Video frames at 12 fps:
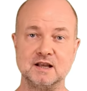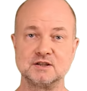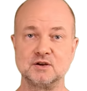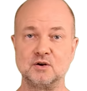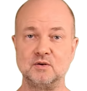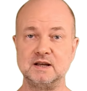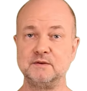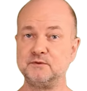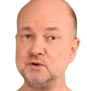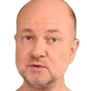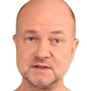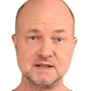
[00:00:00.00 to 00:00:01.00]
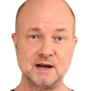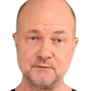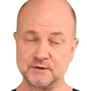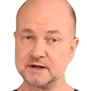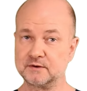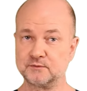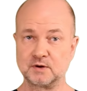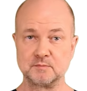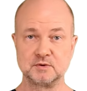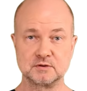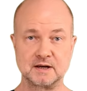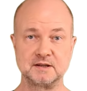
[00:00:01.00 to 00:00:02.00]
So if you suffer
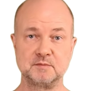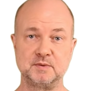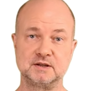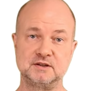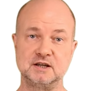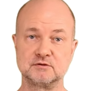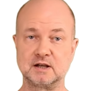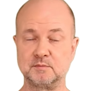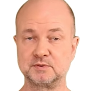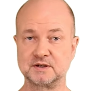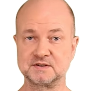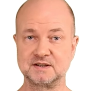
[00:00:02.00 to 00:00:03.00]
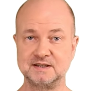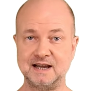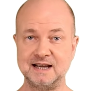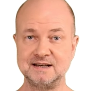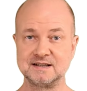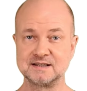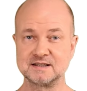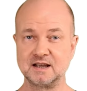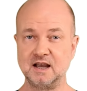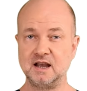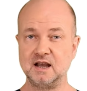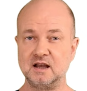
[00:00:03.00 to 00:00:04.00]
from chronic bacterial prostatitis,
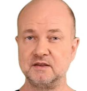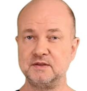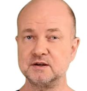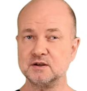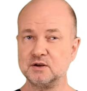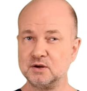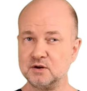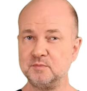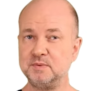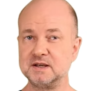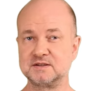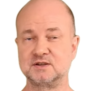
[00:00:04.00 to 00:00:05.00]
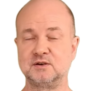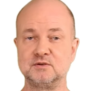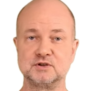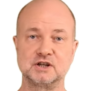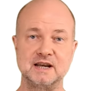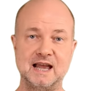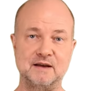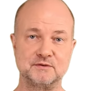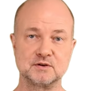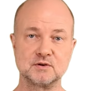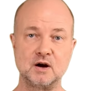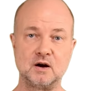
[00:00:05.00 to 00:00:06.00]
there could be a solution
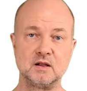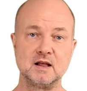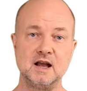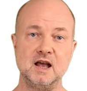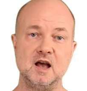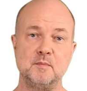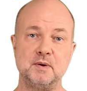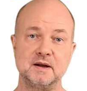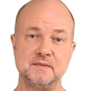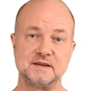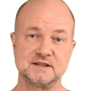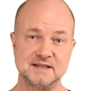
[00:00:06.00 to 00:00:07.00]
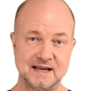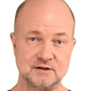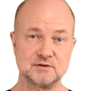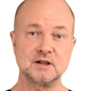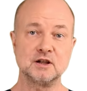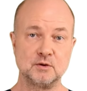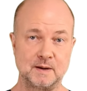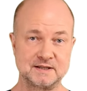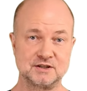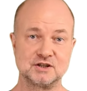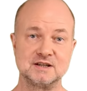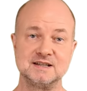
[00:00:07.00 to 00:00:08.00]
after all. But the central
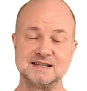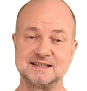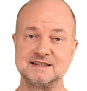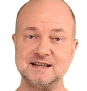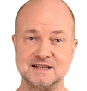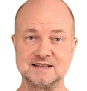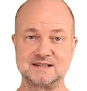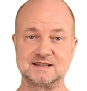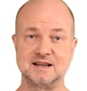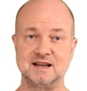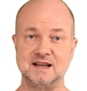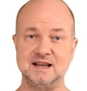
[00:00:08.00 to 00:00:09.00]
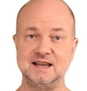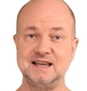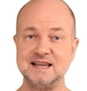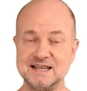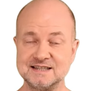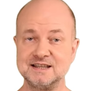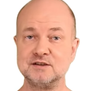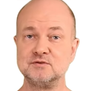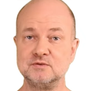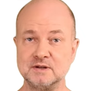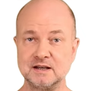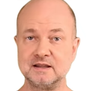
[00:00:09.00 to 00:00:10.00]
question is this: is it
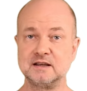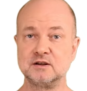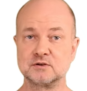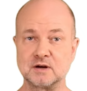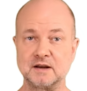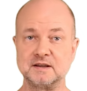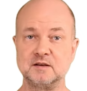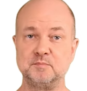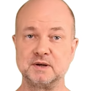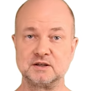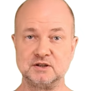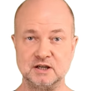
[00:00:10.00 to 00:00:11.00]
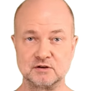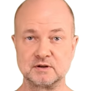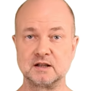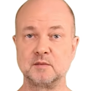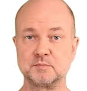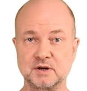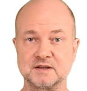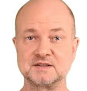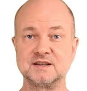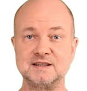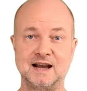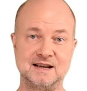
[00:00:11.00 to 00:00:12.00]
really chronic bacterial
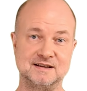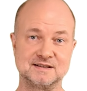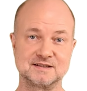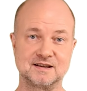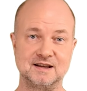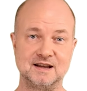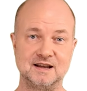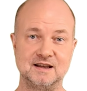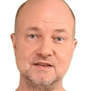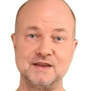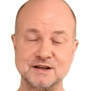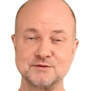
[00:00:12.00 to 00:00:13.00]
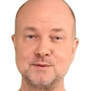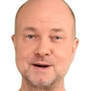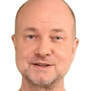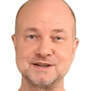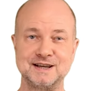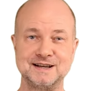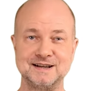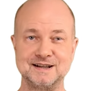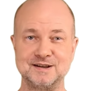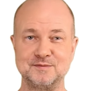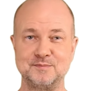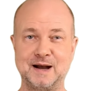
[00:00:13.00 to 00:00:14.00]
prostatitis? Thanks for watching.
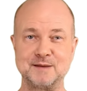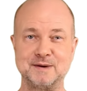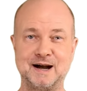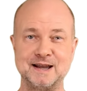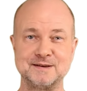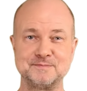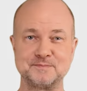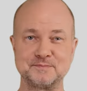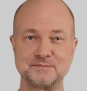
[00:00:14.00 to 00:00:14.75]
Bye-bye.